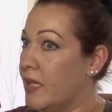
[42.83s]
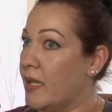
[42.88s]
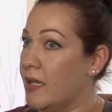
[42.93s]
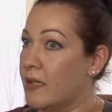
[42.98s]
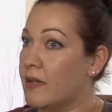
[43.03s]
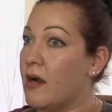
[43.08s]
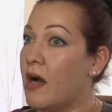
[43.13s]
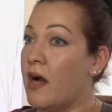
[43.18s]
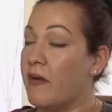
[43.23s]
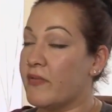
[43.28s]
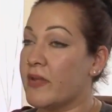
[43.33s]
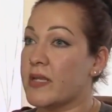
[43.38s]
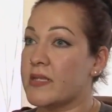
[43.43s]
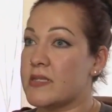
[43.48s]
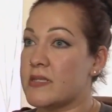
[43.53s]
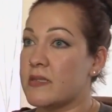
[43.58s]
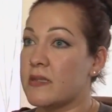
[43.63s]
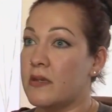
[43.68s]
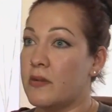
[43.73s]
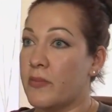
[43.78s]
me,
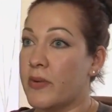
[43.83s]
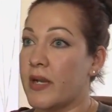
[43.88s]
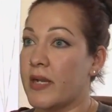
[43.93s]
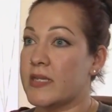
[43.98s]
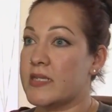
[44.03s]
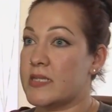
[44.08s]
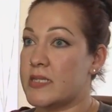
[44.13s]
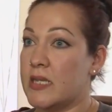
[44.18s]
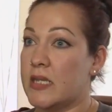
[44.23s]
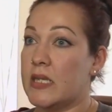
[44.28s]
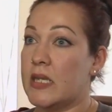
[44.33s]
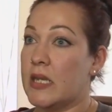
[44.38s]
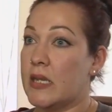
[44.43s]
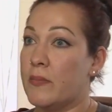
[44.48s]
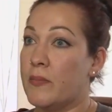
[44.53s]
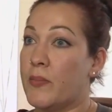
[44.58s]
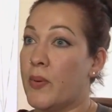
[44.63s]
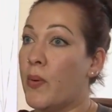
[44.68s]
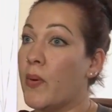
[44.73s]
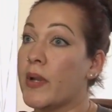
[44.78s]
obviously, when I seen
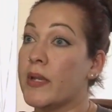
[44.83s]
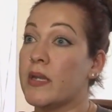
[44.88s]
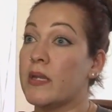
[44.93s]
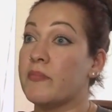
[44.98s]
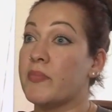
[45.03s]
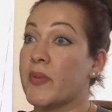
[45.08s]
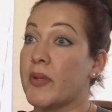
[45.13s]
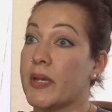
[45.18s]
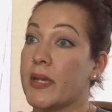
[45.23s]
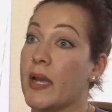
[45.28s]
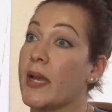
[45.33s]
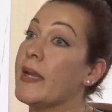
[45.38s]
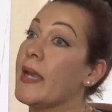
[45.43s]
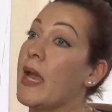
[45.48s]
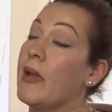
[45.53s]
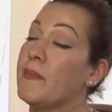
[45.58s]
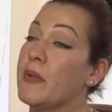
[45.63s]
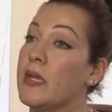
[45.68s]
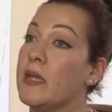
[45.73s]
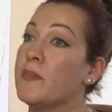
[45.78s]
him pointing the gun
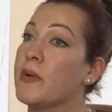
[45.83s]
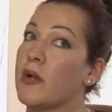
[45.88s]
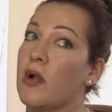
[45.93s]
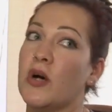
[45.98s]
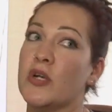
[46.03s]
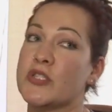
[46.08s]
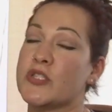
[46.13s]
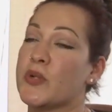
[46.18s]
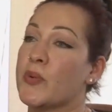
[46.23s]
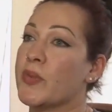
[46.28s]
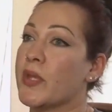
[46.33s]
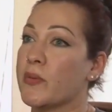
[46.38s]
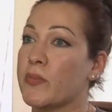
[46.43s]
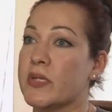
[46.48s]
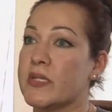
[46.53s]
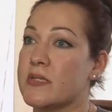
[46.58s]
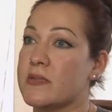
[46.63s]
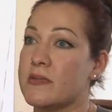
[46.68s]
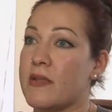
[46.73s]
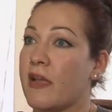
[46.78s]
at me, but also there
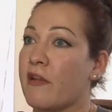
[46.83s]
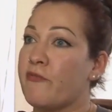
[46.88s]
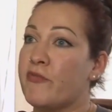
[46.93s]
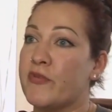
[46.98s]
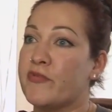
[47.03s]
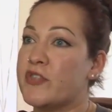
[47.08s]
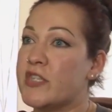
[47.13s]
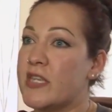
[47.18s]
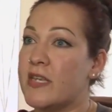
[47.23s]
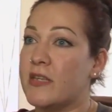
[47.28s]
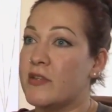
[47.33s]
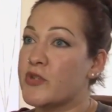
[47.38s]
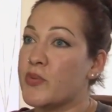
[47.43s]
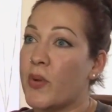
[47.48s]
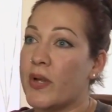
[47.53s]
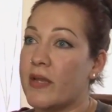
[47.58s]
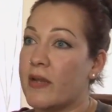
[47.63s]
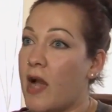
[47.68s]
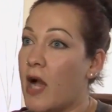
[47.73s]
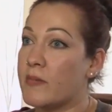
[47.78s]
was like 15,
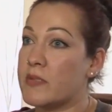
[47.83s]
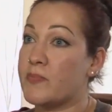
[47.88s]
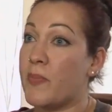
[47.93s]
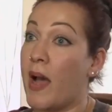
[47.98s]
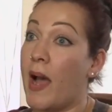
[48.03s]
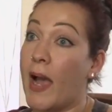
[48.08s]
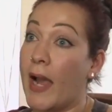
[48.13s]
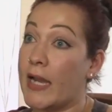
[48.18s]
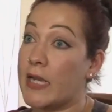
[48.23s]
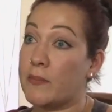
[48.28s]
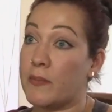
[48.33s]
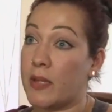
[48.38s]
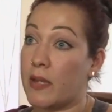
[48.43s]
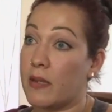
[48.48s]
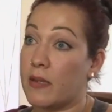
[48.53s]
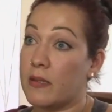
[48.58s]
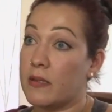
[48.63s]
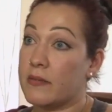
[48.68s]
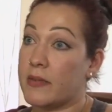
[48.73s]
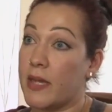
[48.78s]
20 cops behind
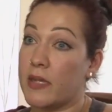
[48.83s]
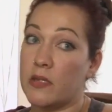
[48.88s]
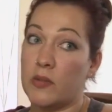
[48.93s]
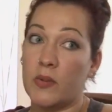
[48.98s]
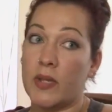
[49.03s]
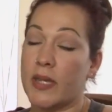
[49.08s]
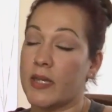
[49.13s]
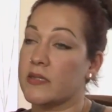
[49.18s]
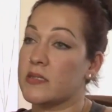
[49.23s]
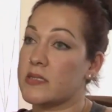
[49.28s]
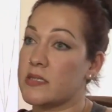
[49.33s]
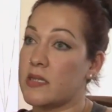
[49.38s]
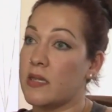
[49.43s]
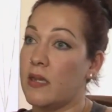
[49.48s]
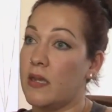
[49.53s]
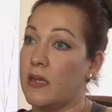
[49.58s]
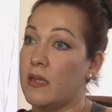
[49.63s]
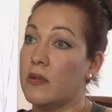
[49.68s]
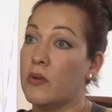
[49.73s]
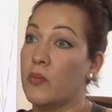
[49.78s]
me that you can't
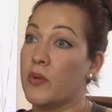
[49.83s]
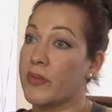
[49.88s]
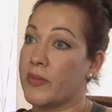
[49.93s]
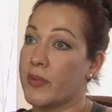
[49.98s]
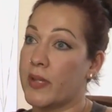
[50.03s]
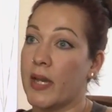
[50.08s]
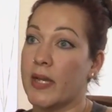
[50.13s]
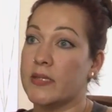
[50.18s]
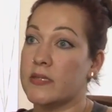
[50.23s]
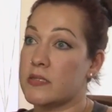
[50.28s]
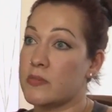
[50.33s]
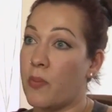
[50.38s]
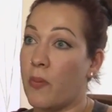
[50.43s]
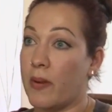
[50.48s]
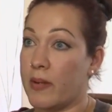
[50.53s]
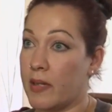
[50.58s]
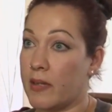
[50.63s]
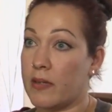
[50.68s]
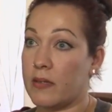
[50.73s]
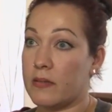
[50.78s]
see with guns
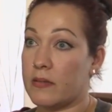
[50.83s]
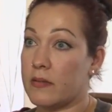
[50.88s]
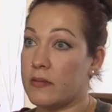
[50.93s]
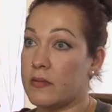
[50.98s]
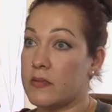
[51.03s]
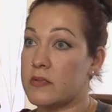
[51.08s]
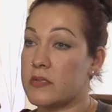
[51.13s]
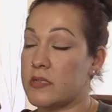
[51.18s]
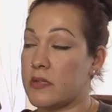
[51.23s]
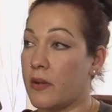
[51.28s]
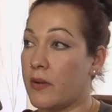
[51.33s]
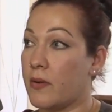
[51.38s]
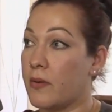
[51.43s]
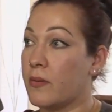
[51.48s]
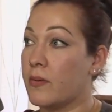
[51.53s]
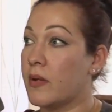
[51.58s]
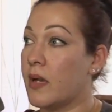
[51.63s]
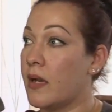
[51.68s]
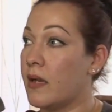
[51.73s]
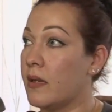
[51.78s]
pointed.
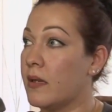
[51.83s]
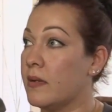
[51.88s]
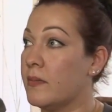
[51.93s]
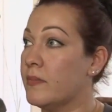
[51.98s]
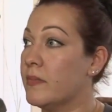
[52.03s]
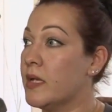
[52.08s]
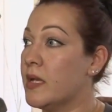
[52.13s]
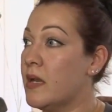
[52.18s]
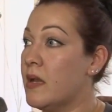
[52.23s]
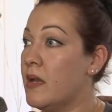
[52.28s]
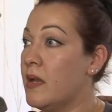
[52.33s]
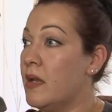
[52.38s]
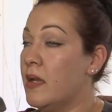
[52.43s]
So um,